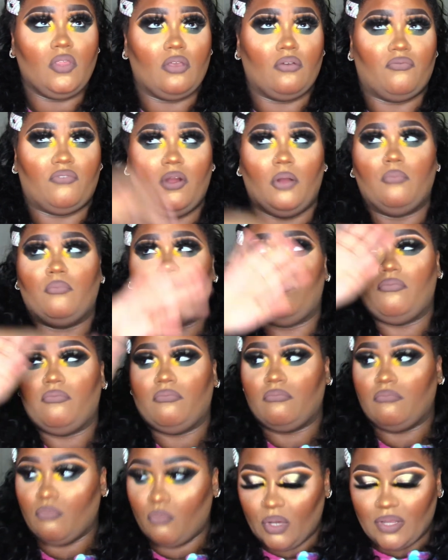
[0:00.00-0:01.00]
from
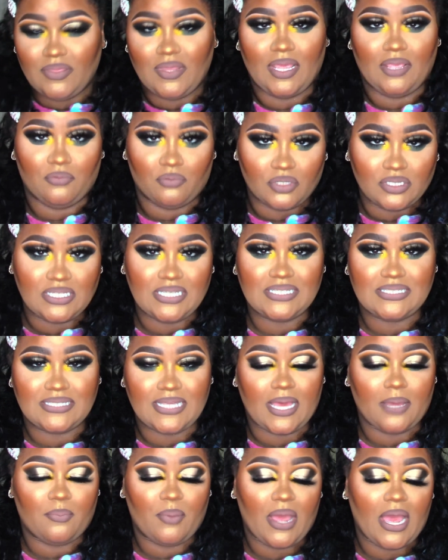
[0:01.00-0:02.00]
when they released
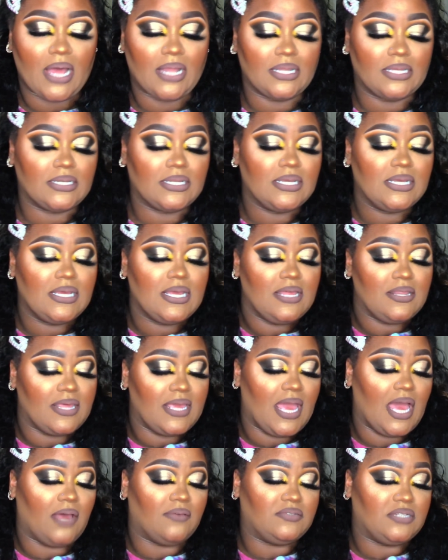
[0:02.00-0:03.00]
that palette, they
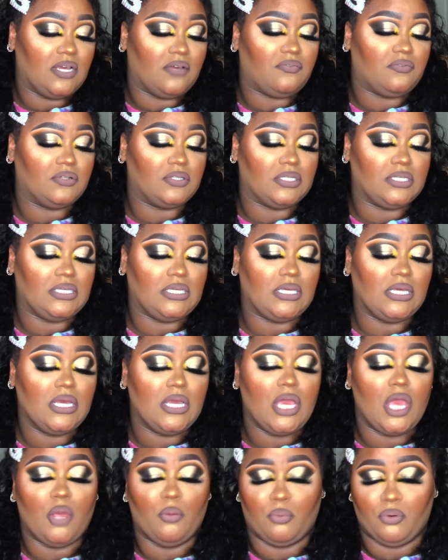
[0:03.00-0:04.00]
have definitely
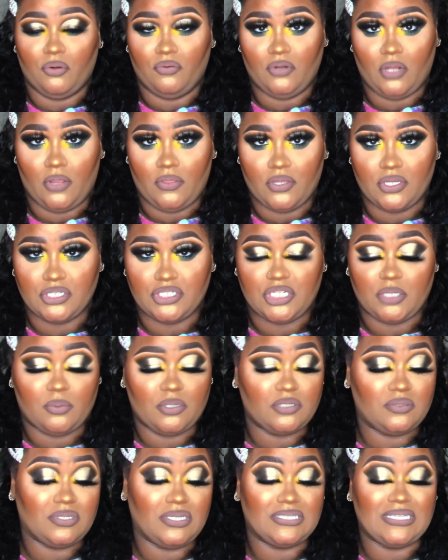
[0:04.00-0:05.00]
improved on their
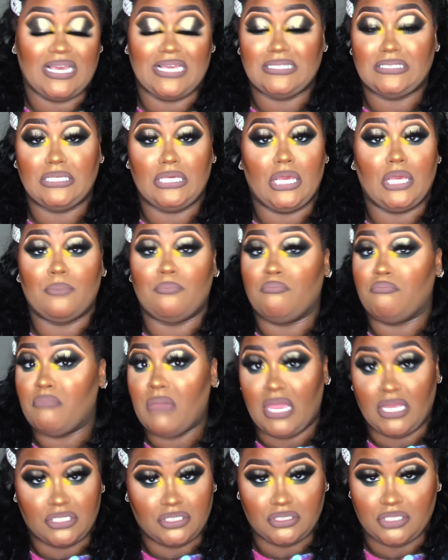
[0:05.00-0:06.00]
shimmers, because I see a
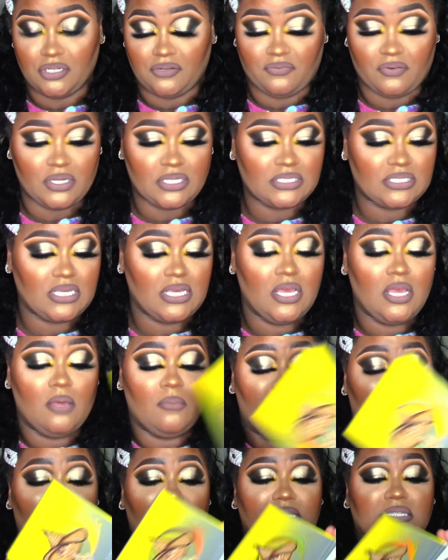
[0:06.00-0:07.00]
major difference.
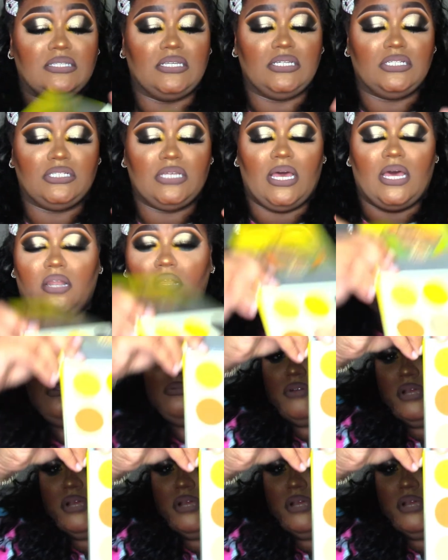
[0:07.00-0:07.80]
Because this shadow